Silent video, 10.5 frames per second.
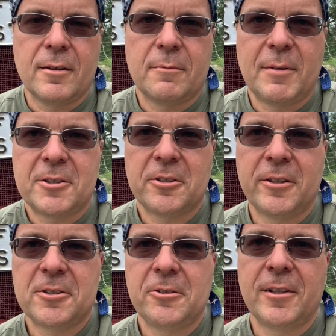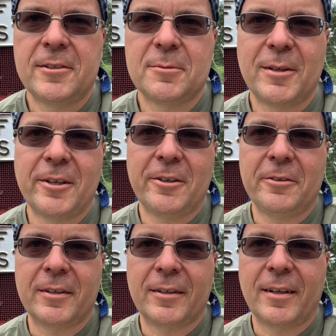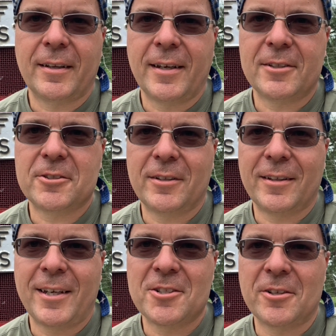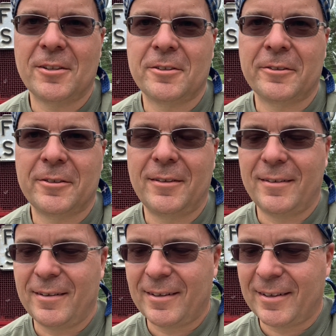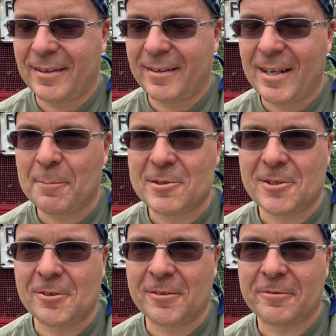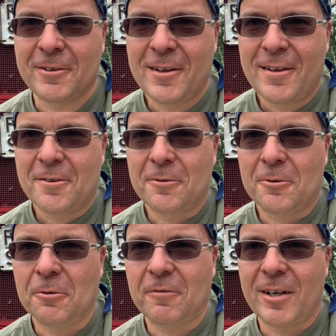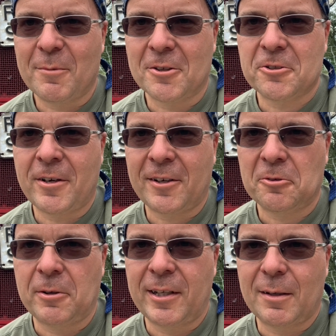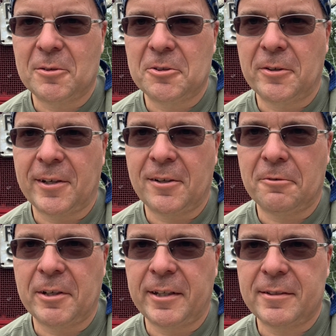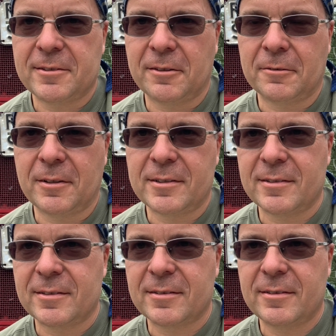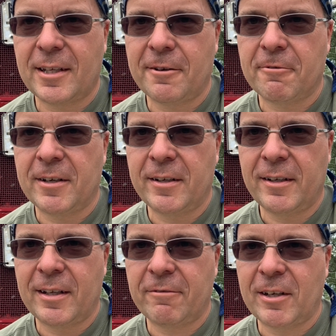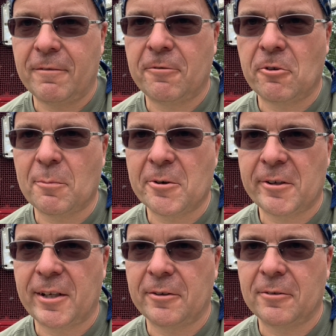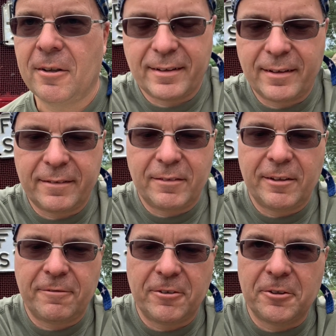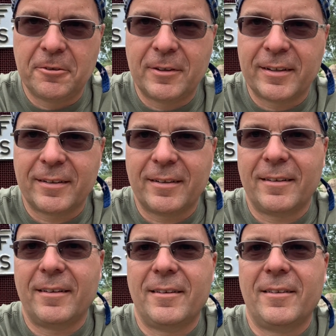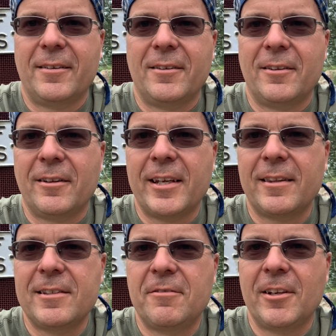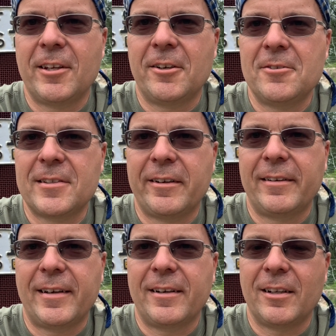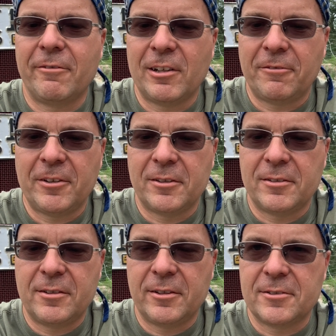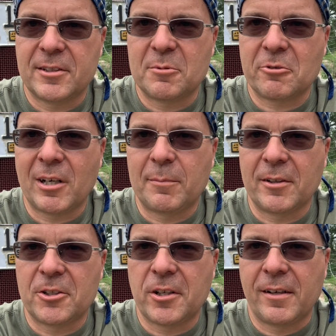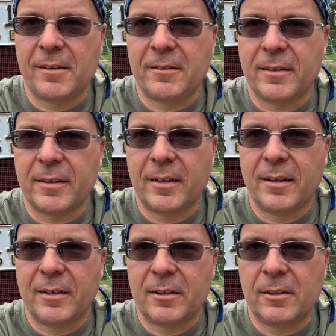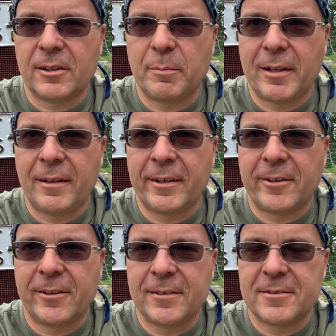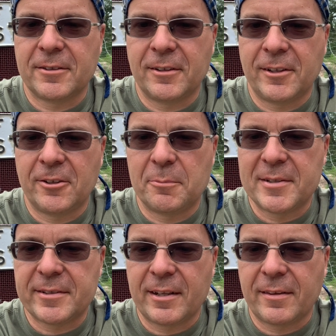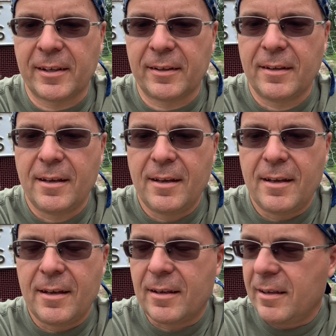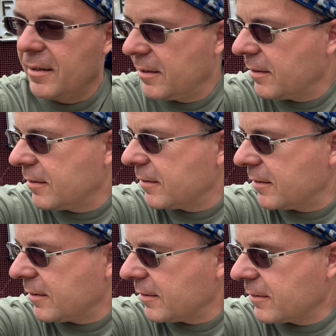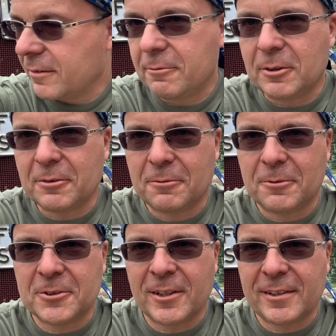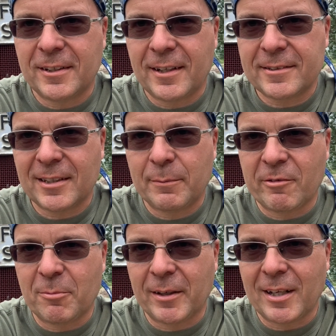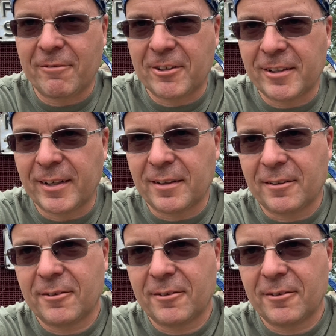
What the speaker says: make sure you tune in tomorrow and catch another episode of Old Farmall Tractor Week. I'm doing it all week, so this is day 1, and I've got 4 more to go. If you like these videos, I'd love it if you'd subscribe to the channel and click the bell icon so that you don't miss anything. And we'll talk to you next time. Everybody have a good day.